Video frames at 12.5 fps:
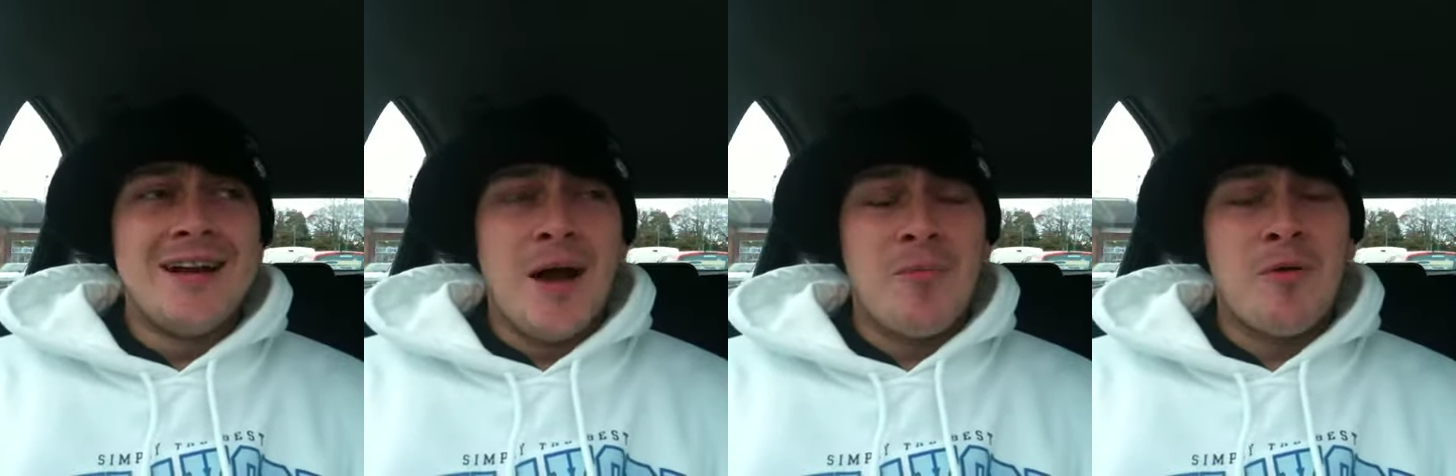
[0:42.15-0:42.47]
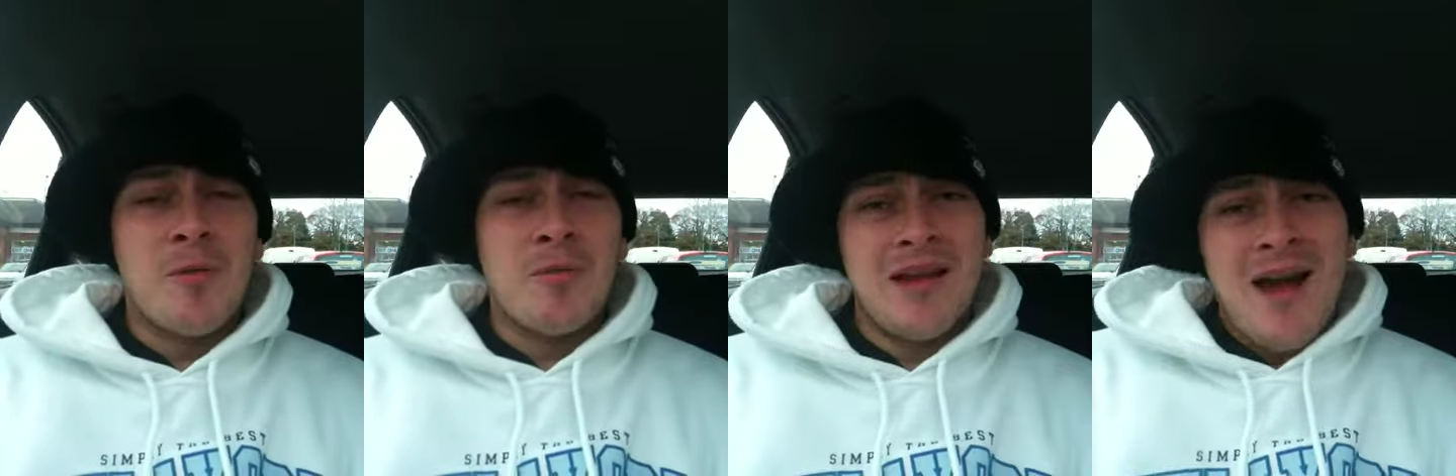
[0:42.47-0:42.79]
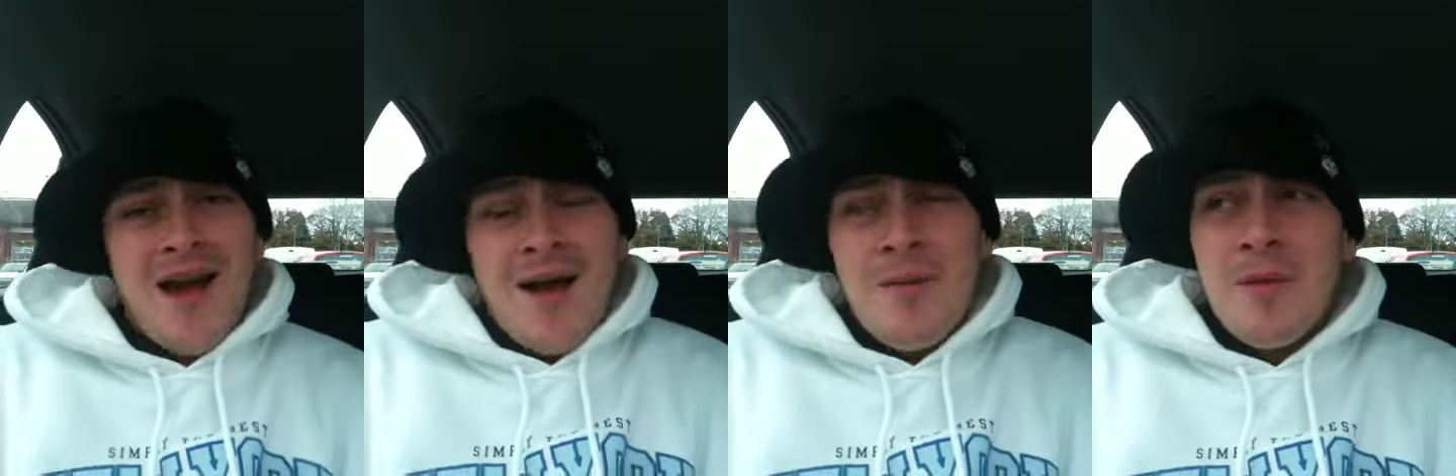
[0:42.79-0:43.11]
I probably
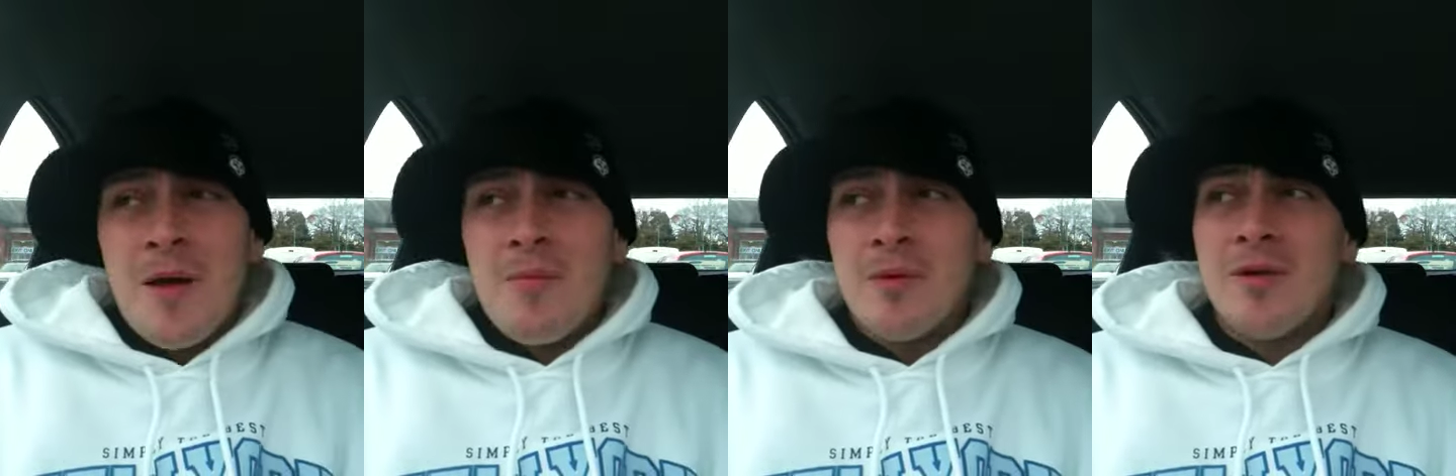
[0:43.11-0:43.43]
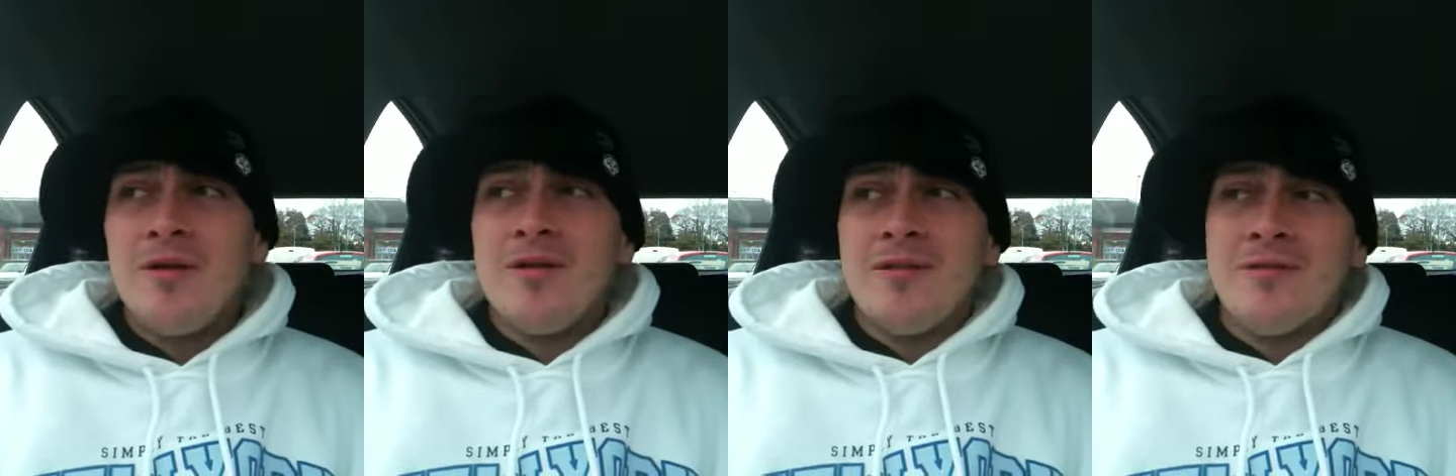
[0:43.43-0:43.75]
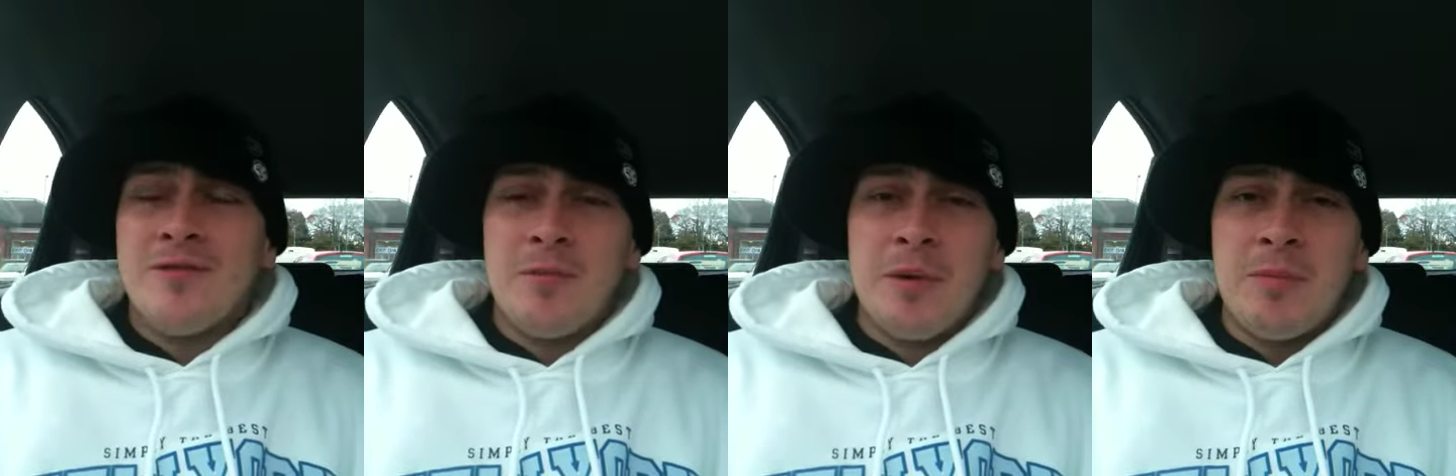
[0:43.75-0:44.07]
am, but
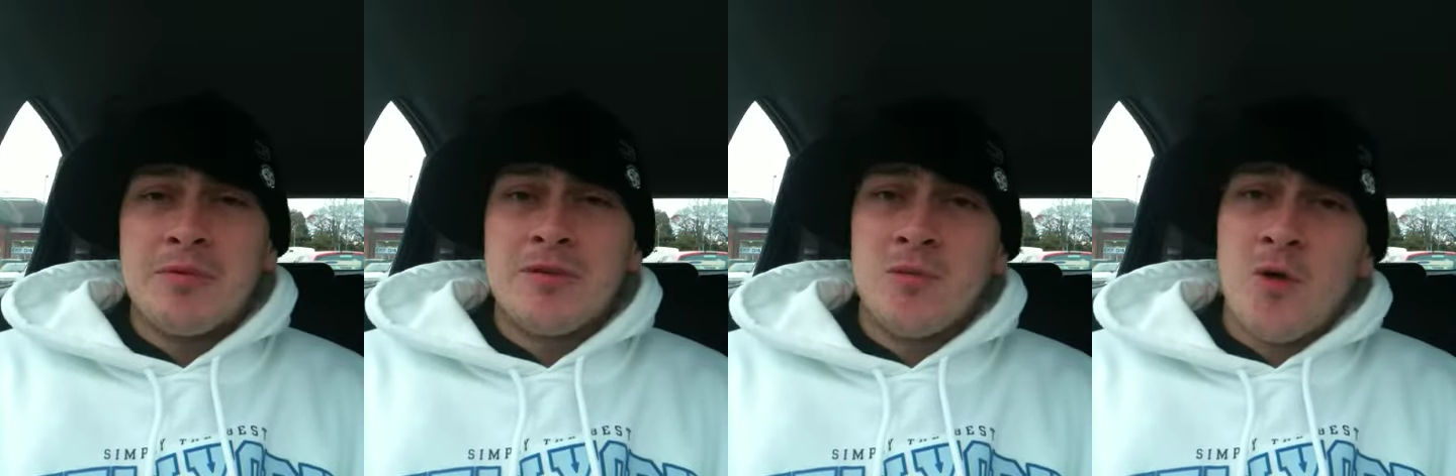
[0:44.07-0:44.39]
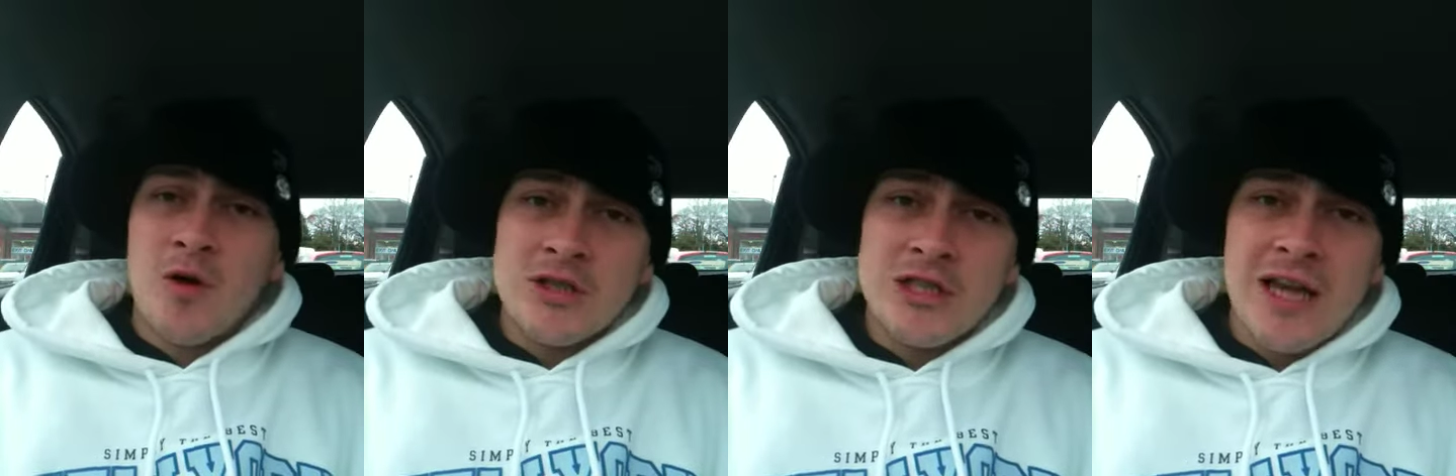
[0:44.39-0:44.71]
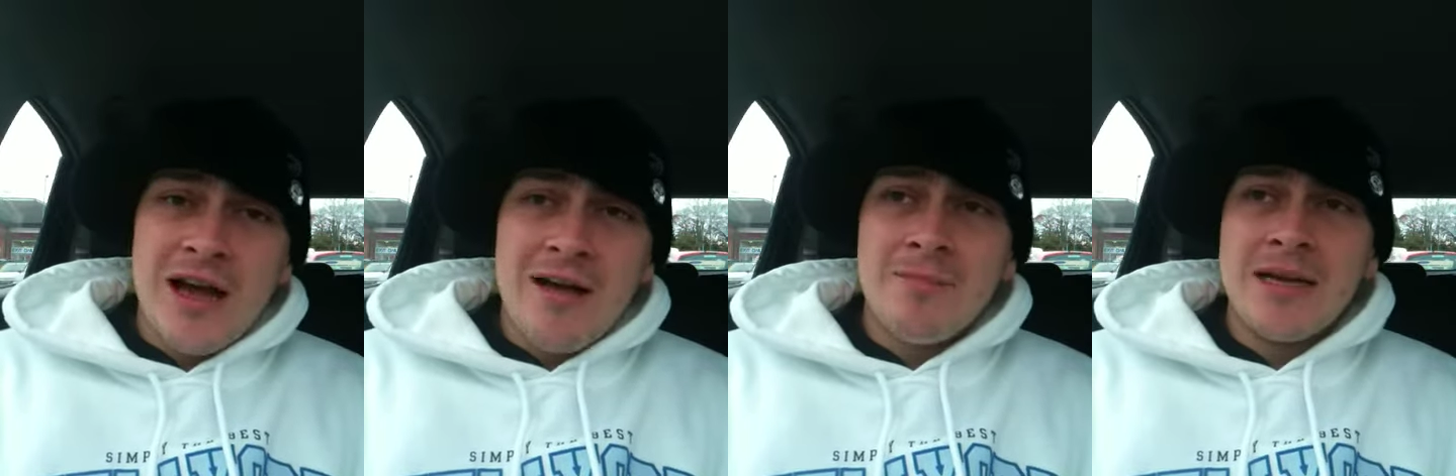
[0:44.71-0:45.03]
for people to watch
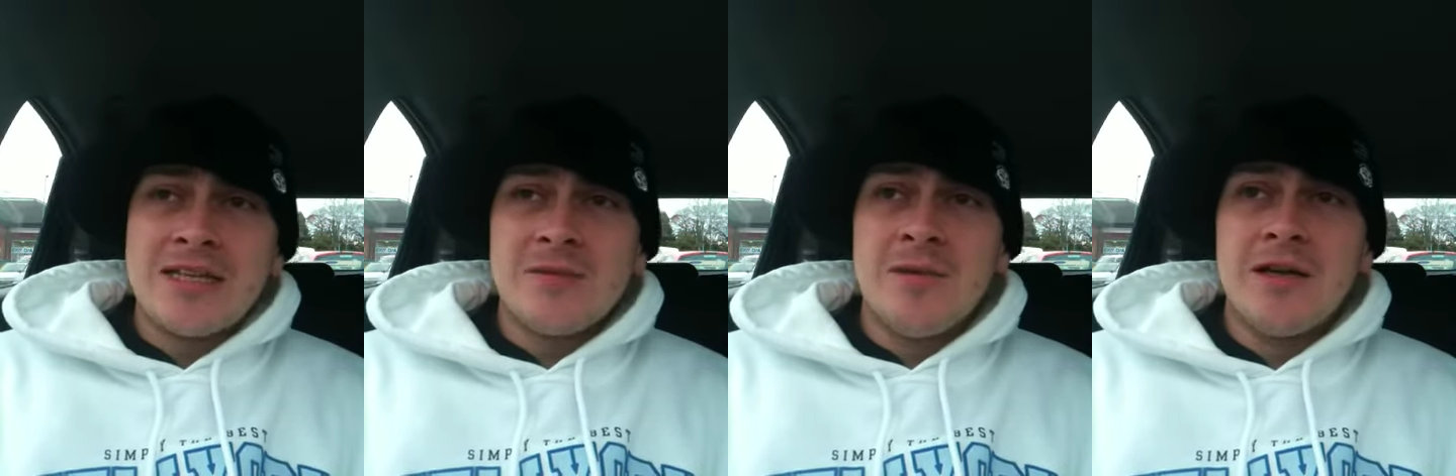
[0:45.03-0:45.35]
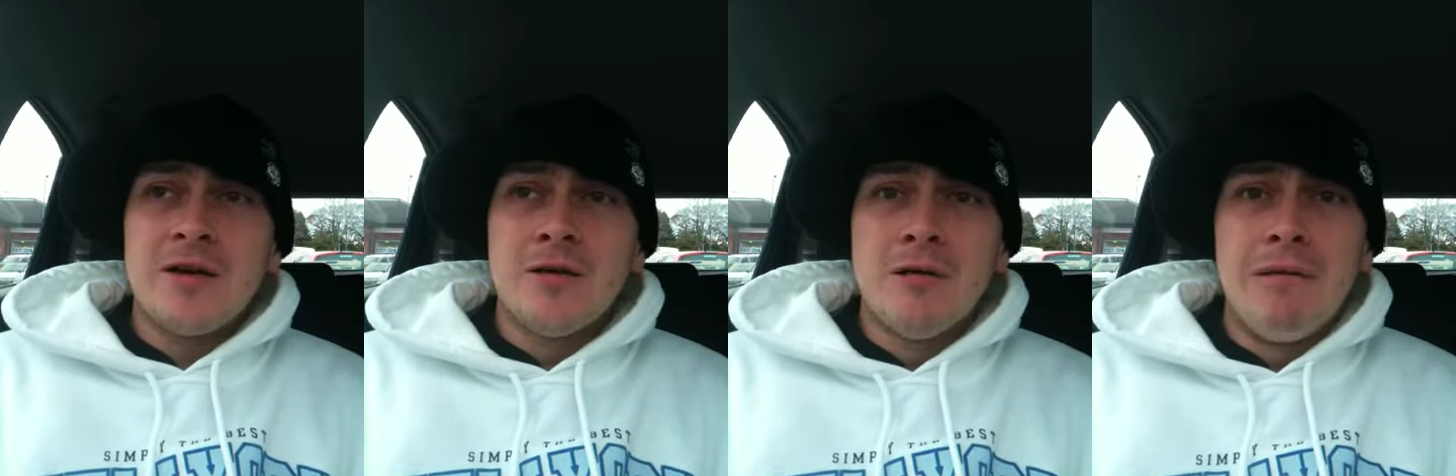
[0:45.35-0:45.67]
that makes me go,